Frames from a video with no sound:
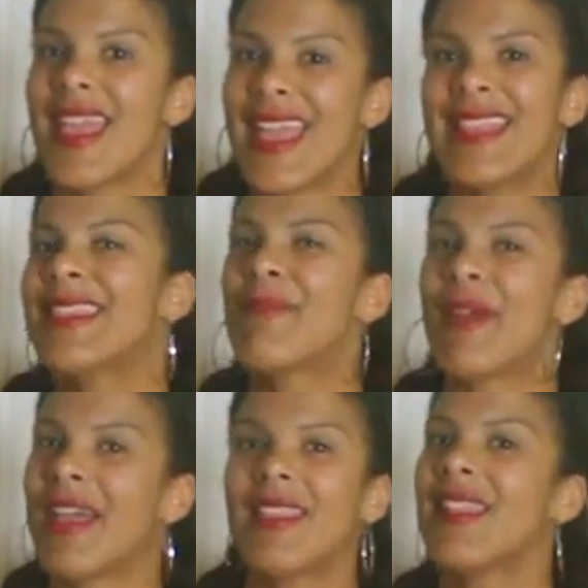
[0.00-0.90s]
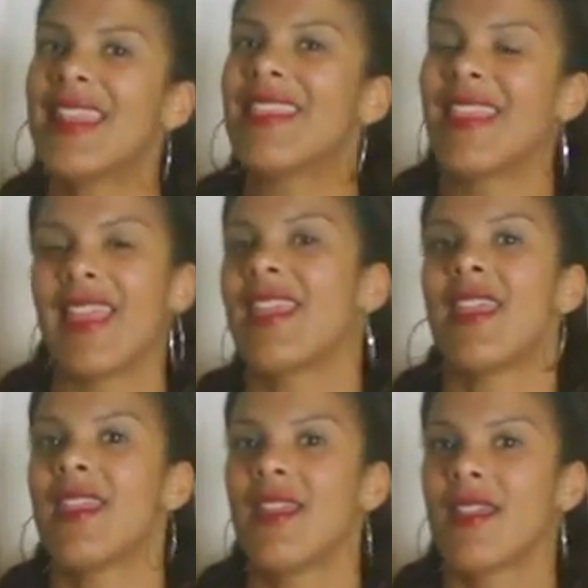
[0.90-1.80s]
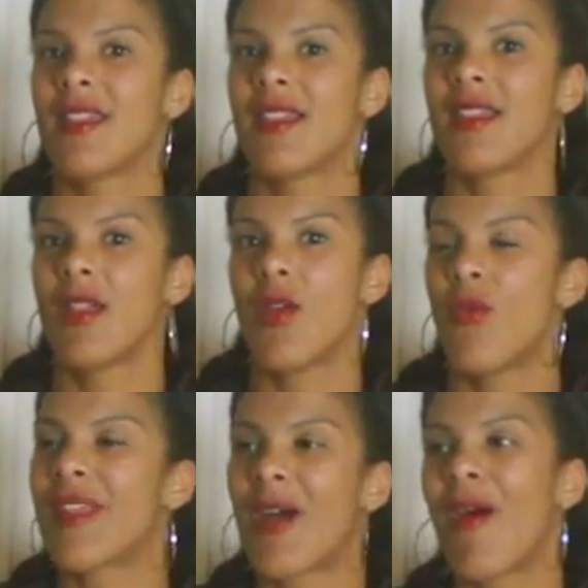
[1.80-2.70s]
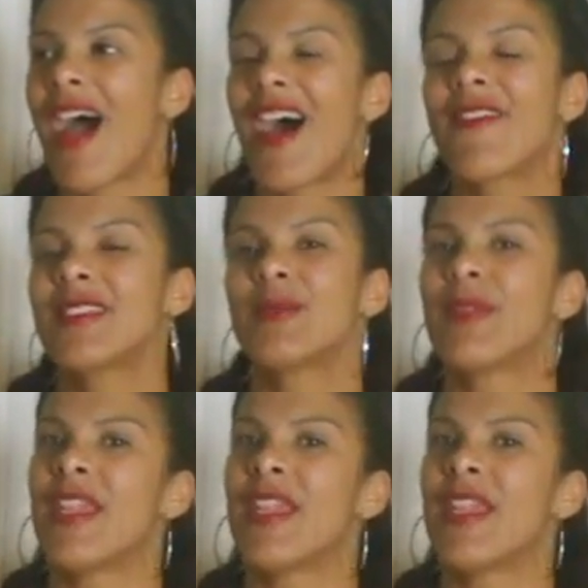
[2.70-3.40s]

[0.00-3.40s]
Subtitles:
independently thinking without having to be